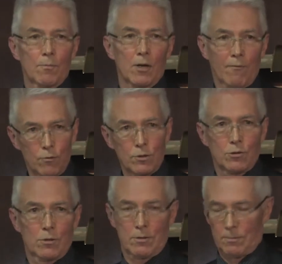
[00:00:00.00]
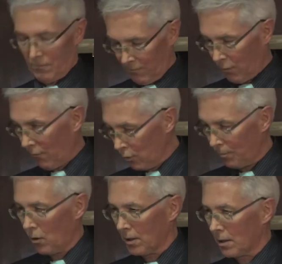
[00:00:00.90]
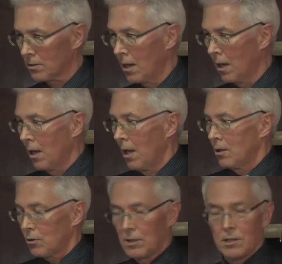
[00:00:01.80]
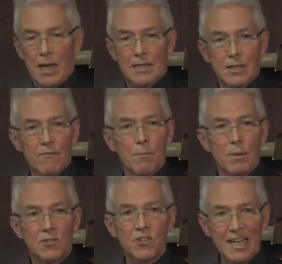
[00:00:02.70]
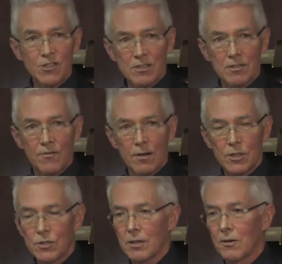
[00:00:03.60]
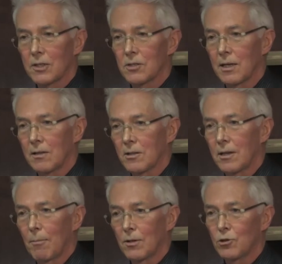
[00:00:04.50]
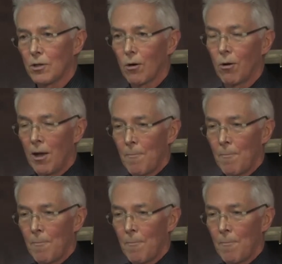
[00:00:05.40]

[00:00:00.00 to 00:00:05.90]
food for food products. So it has never been tested very seriously in the WTO